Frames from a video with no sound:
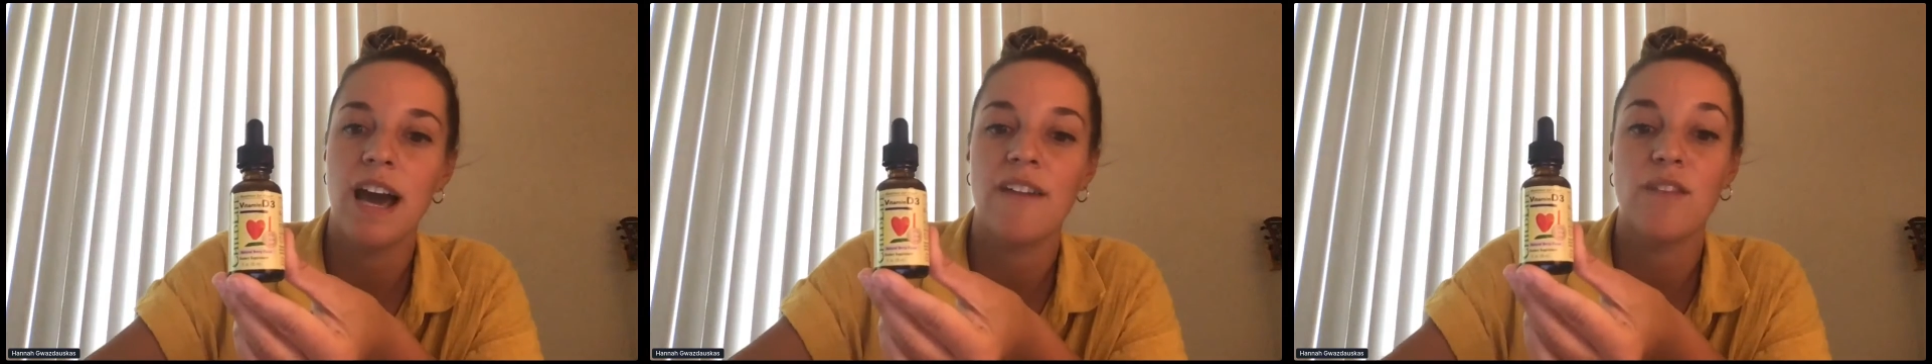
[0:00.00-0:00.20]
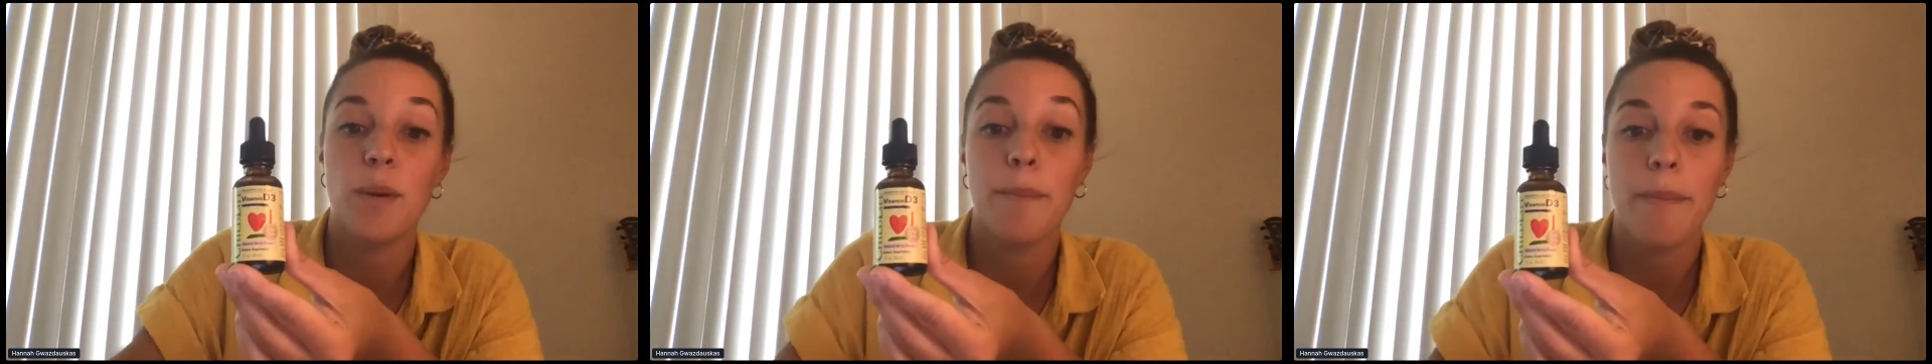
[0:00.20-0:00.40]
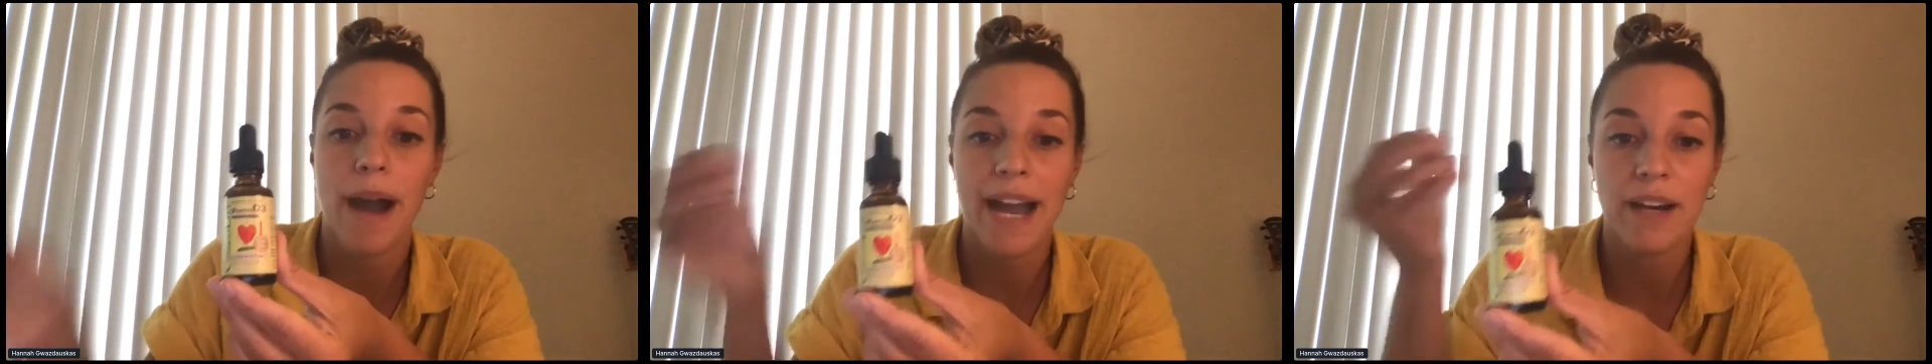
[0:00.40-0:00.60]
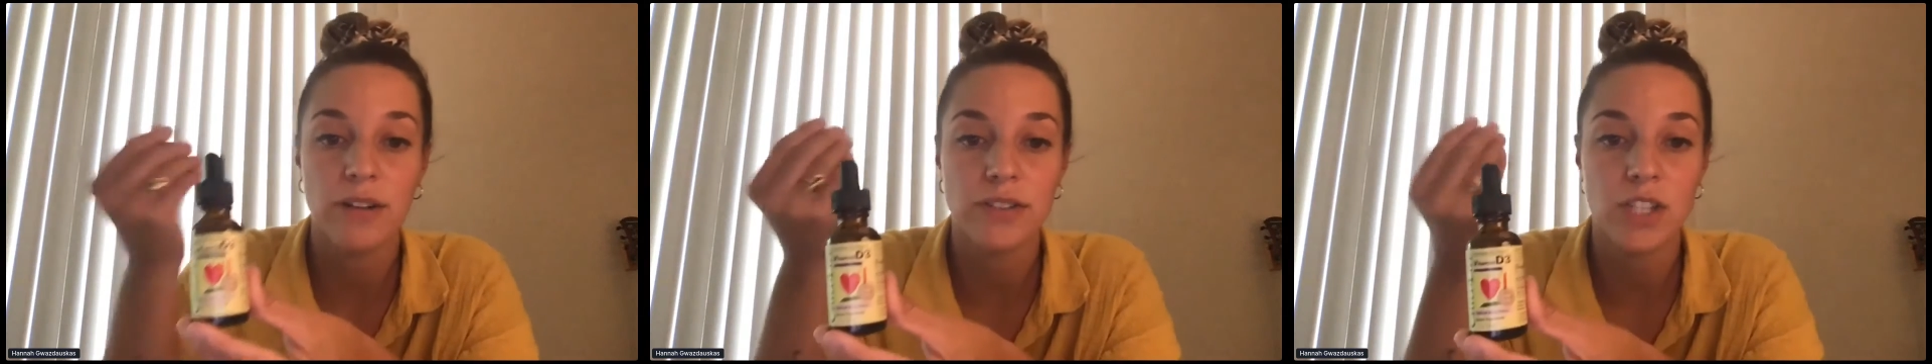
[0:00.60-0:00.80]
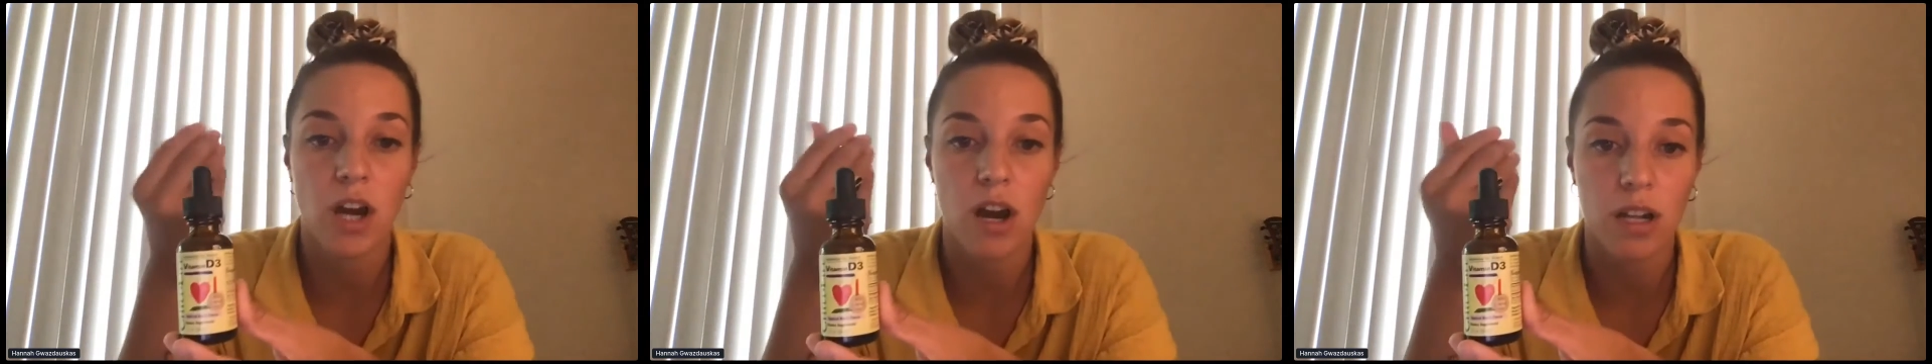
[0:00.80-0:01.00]
of a
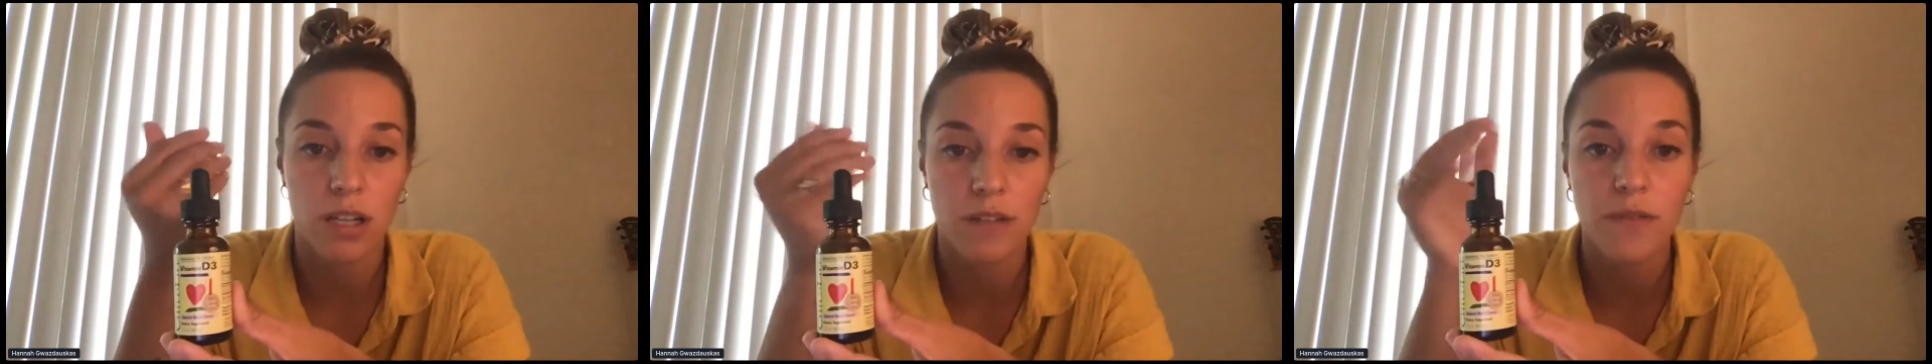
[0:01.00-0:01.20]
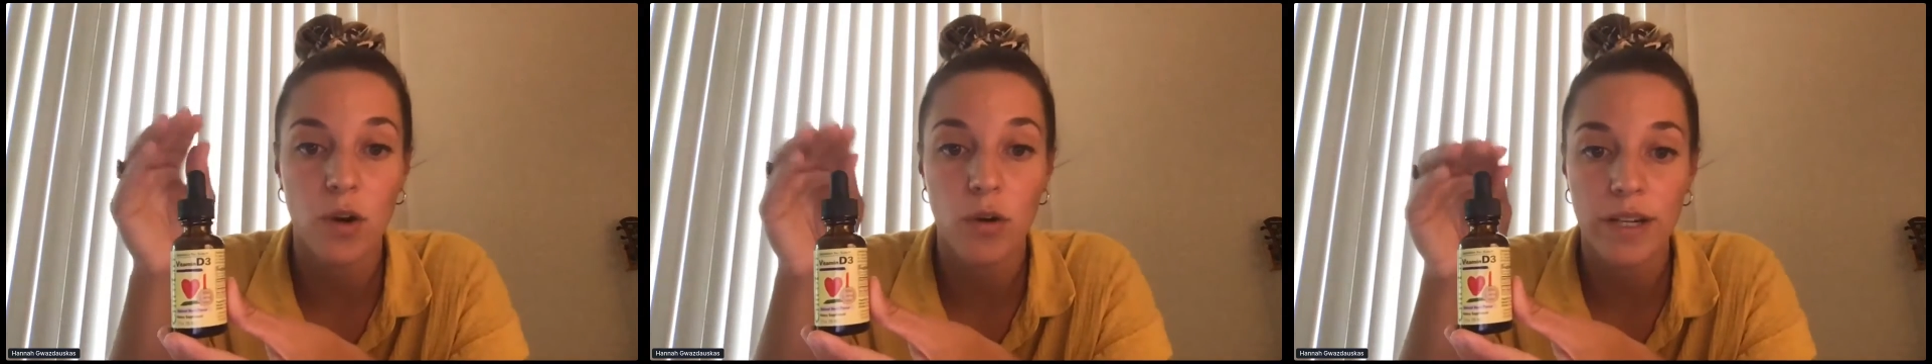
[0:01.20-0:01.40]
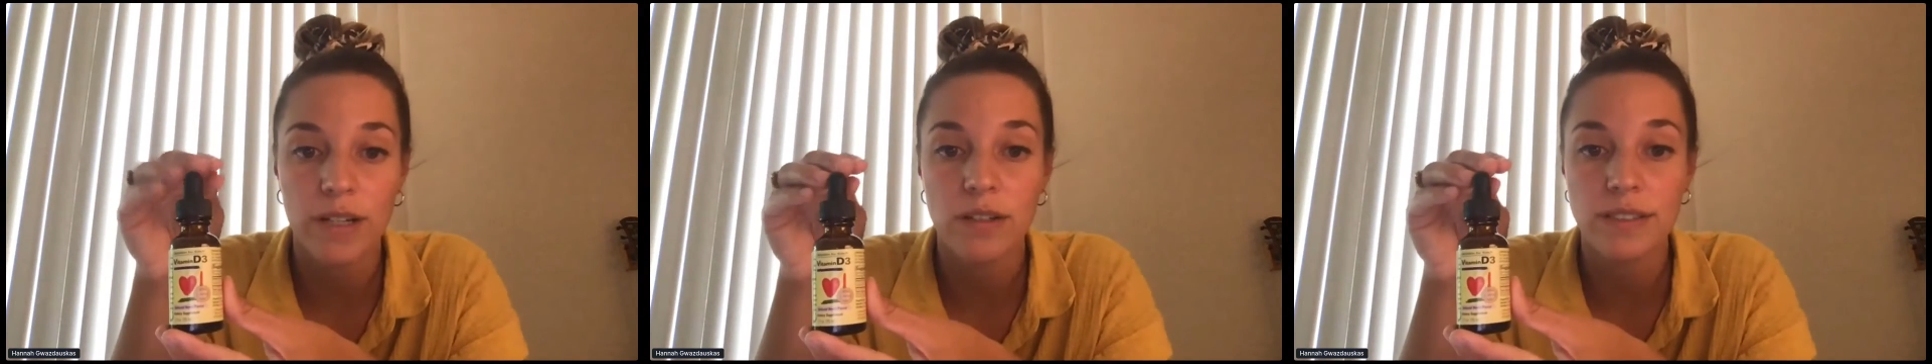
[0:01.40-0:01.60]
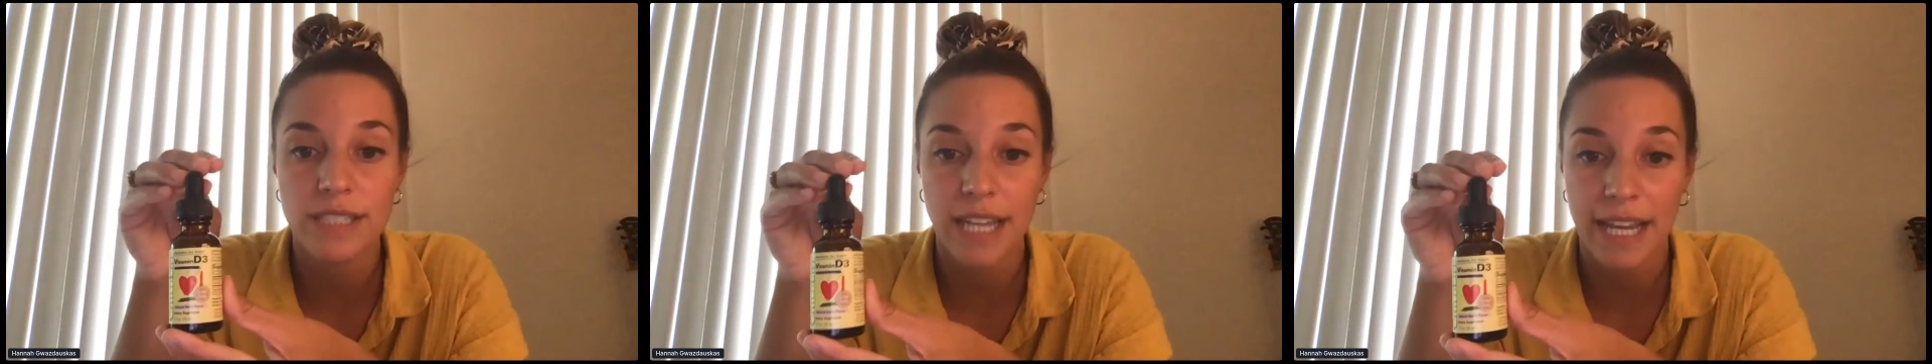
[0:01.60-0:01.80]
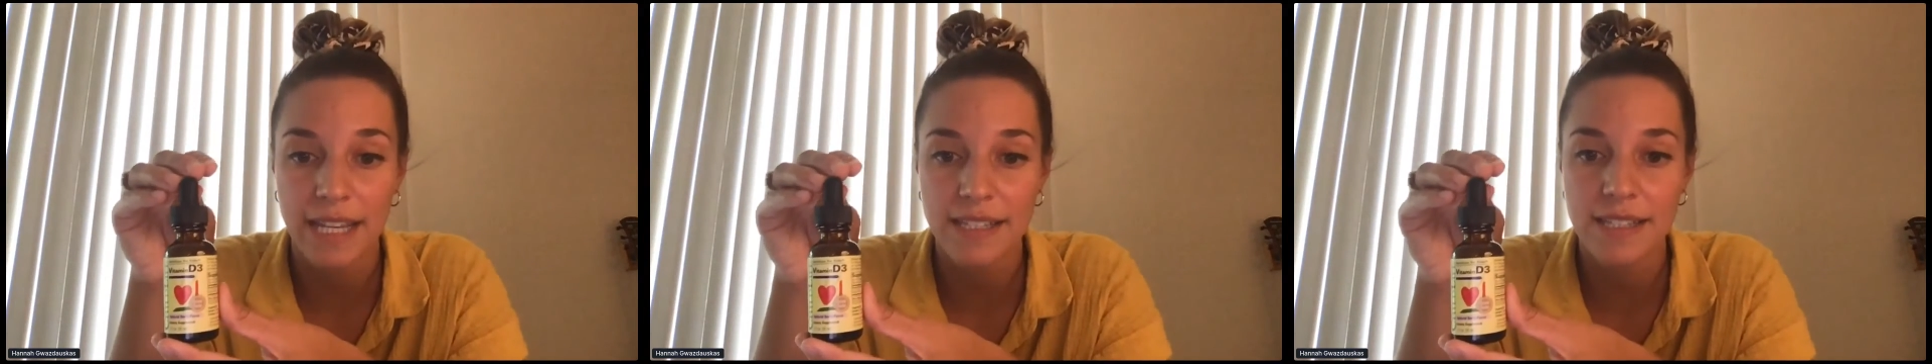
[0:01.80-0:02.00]
mild olive oil
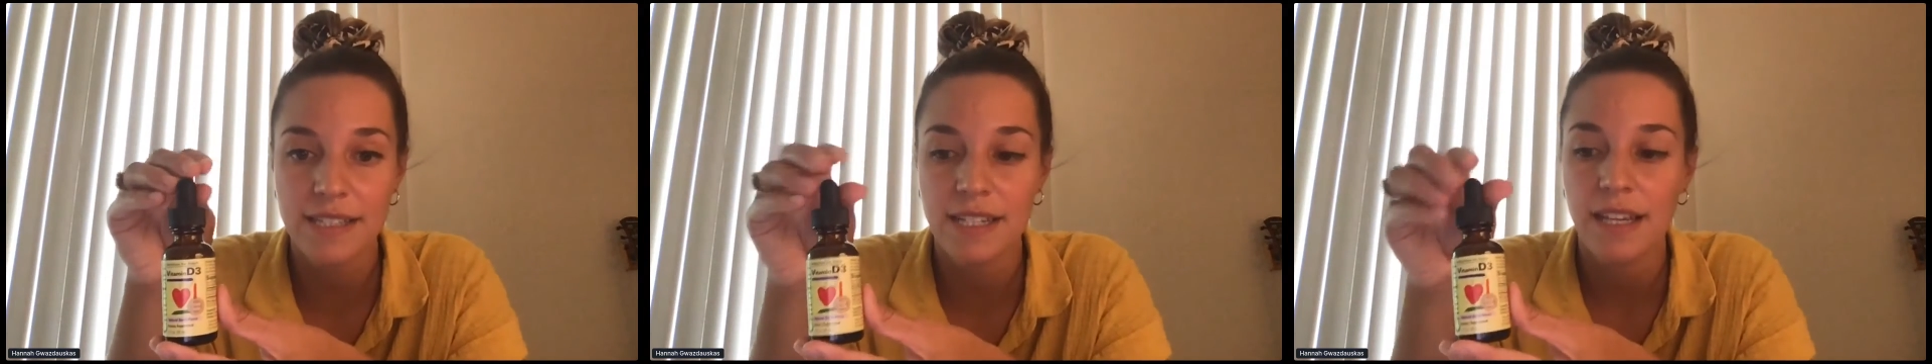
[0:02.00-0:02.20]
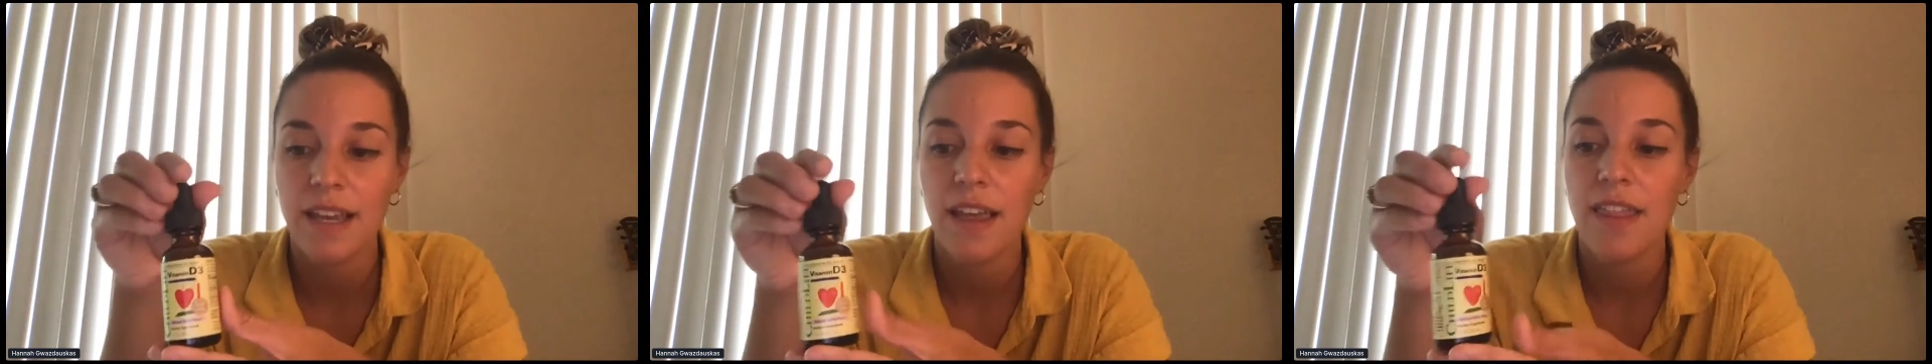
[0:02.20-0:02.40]
taste.